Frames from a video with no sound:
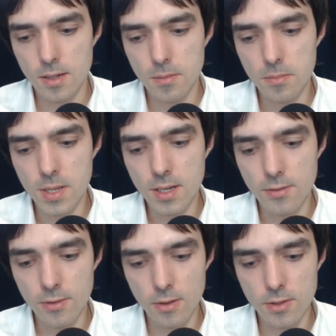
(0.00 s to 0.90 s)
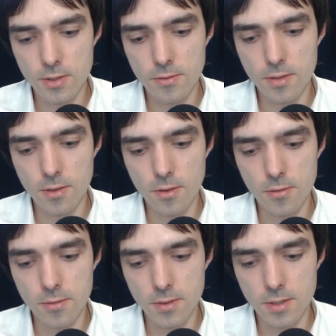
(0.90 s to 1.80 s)
bigger philosophy of
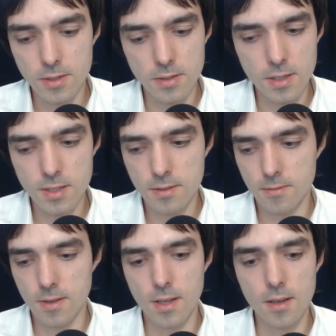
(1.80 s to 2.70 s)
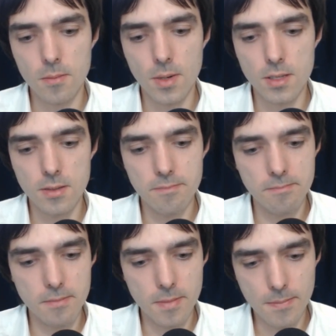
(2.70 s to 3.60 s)
this thing. But
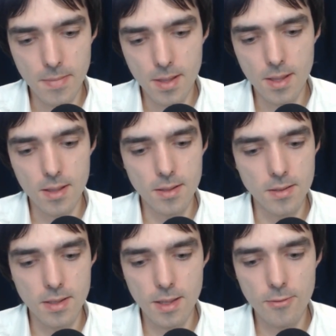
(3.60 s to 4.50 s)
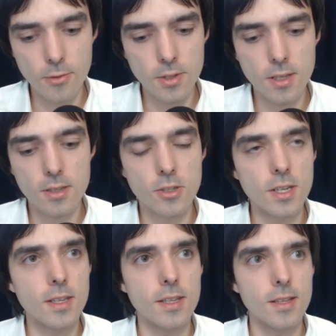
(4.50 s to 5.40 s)
if you didn't
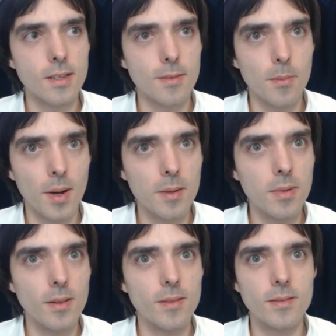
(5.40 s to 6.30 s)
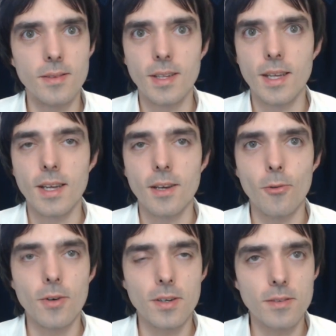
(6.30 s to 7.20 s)
read a Bible,
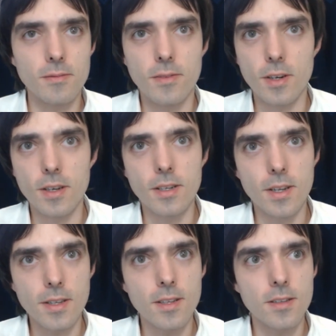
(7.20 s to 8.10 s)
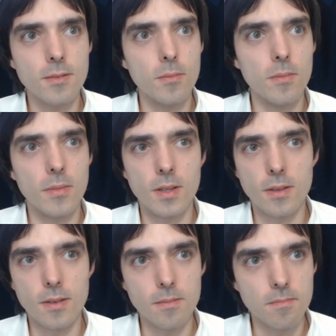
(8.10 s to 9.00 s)
or read it
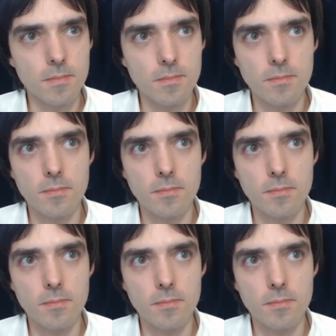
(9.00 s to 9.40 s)
in